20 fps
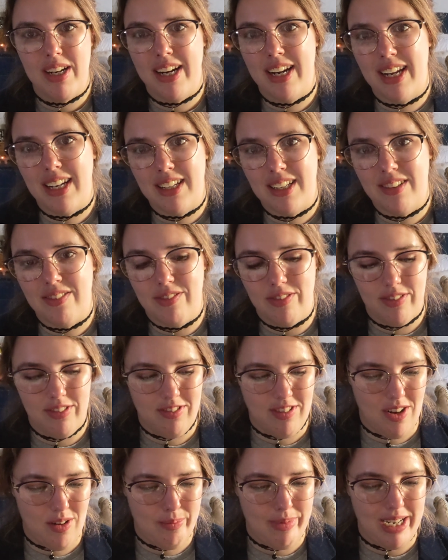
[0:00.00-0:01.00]
and I could have
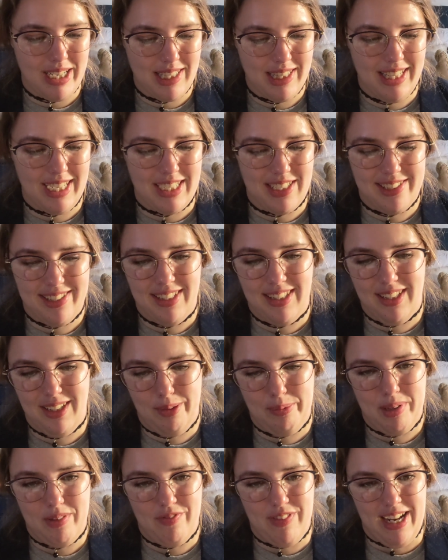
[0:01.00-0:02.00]
grown my collection a little
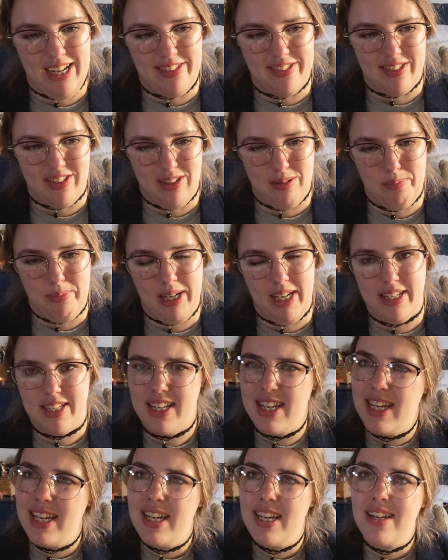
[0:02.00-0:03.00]
bit faster, but
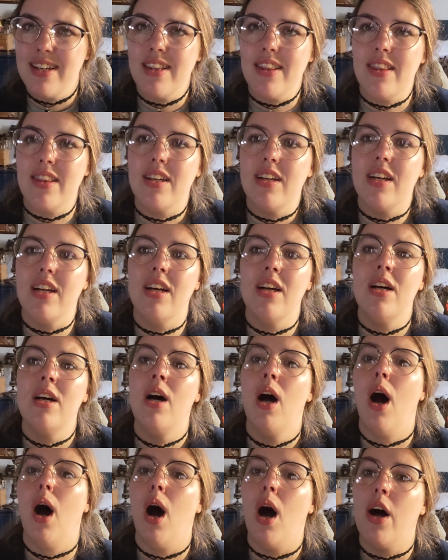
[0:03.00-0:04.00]
the
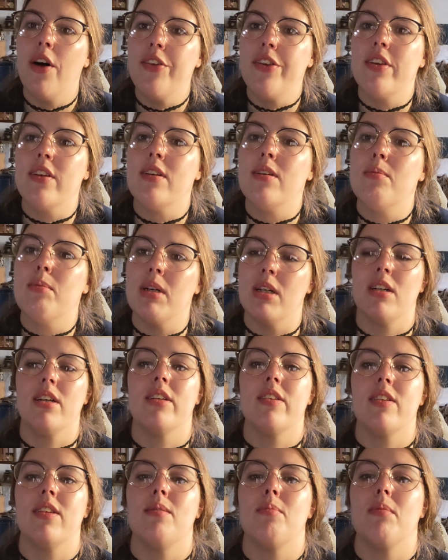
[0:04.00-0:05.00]
awesome
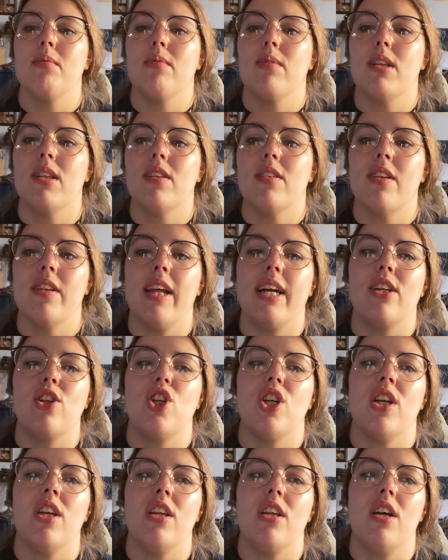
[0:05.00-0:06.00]

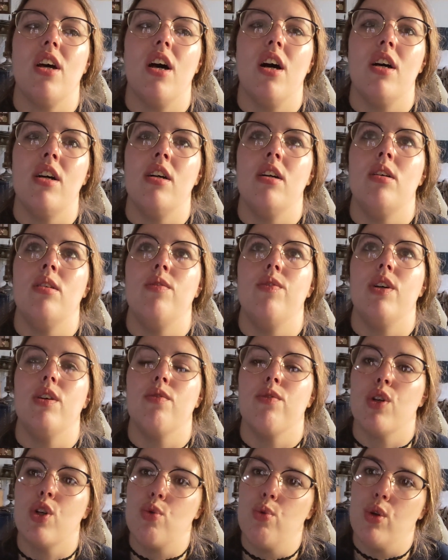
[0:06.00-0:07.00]
selection of
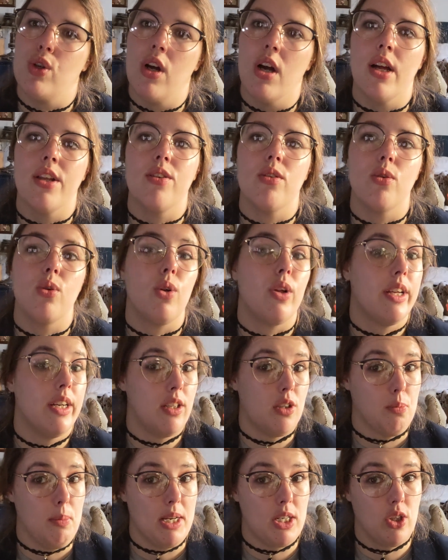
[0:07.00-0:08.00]
Virtual Console and
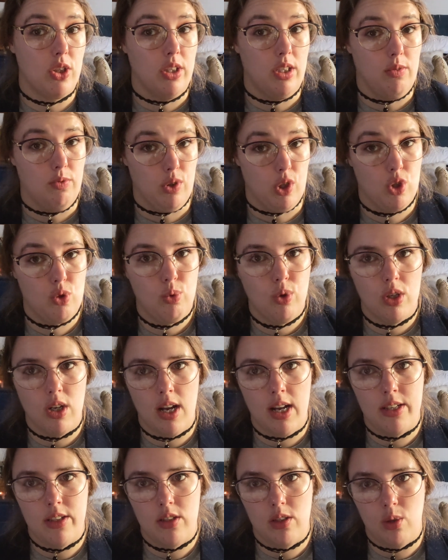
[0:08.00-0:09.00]
especially Virtual
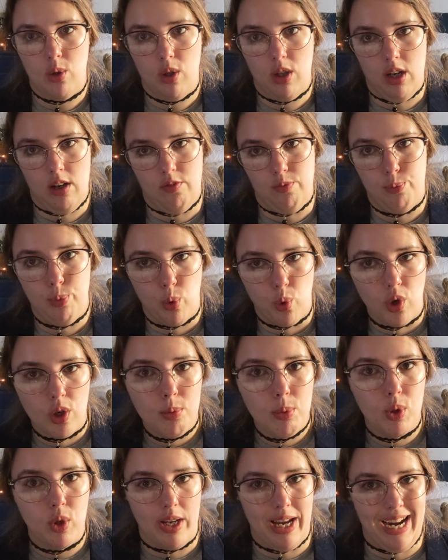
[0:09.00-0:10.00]
Console of
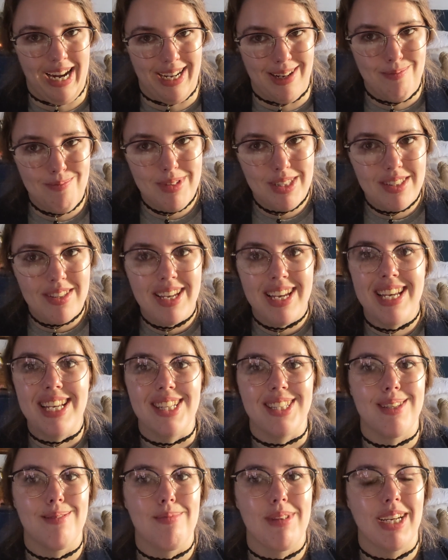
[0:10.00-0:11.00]
portable games,
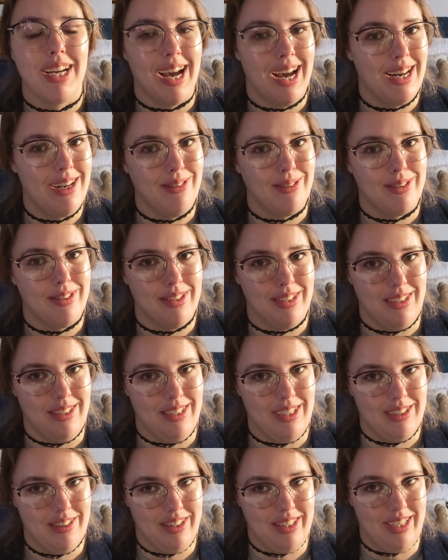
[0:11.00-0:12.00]
something I don't see
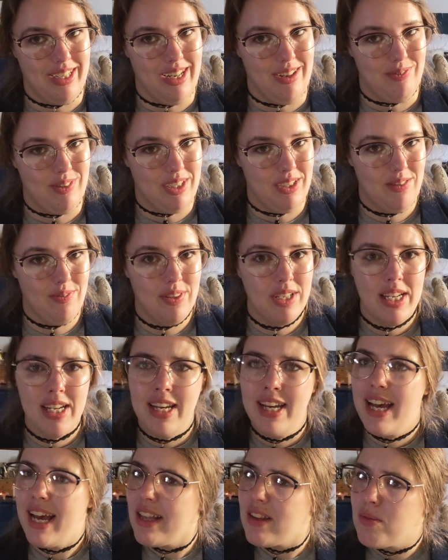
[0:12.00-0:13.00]
nearly enough of,
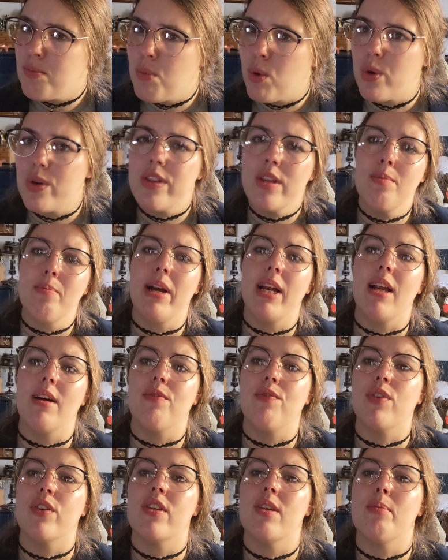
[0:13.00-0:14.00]
has more than made
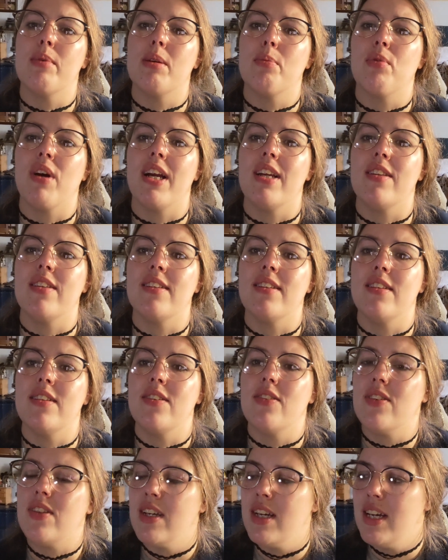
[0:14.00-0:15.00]
up for some of the
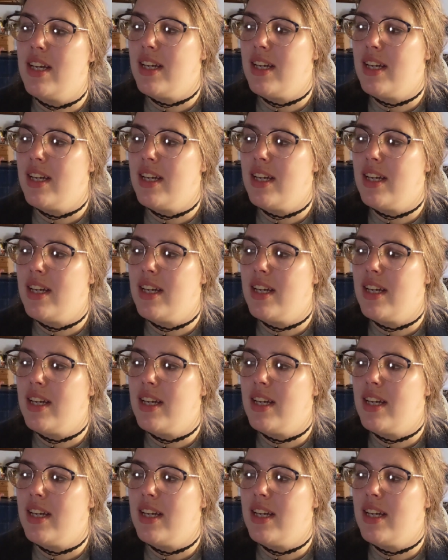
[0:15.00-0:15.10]
prices